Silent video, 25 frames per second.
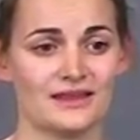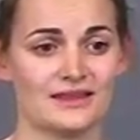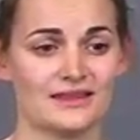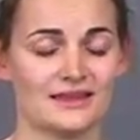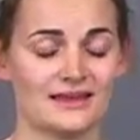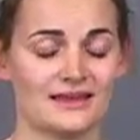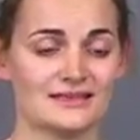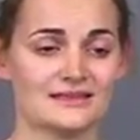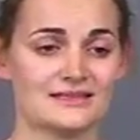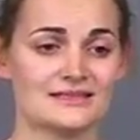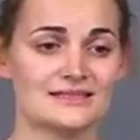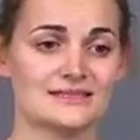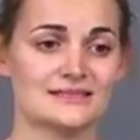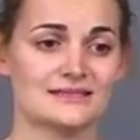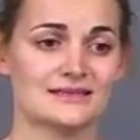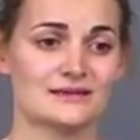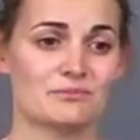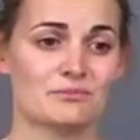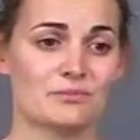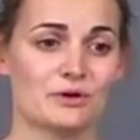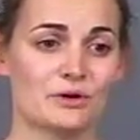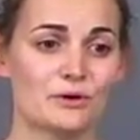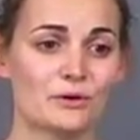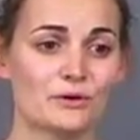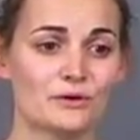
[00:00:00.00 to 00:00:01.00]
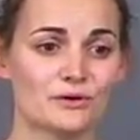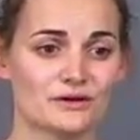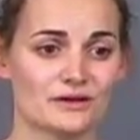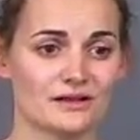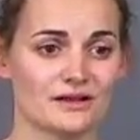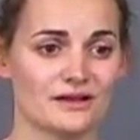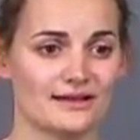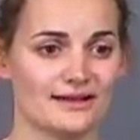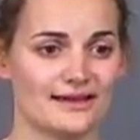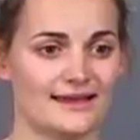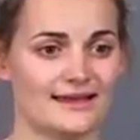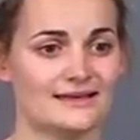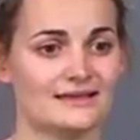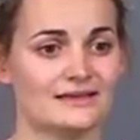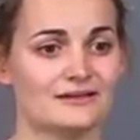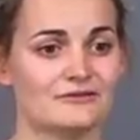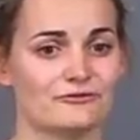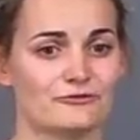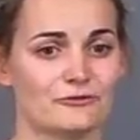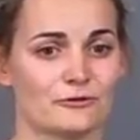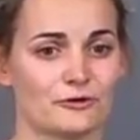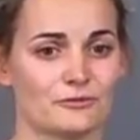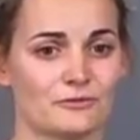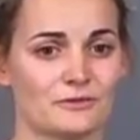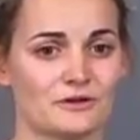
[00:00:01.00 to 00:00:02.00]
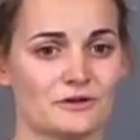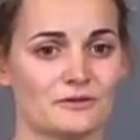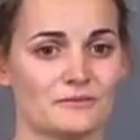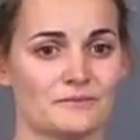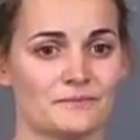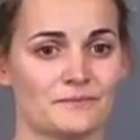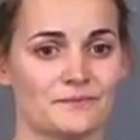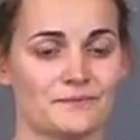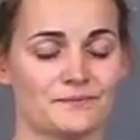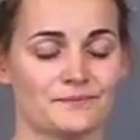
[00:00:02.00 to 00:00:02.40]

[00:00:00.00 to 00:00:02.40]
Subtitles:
That is plural and informal.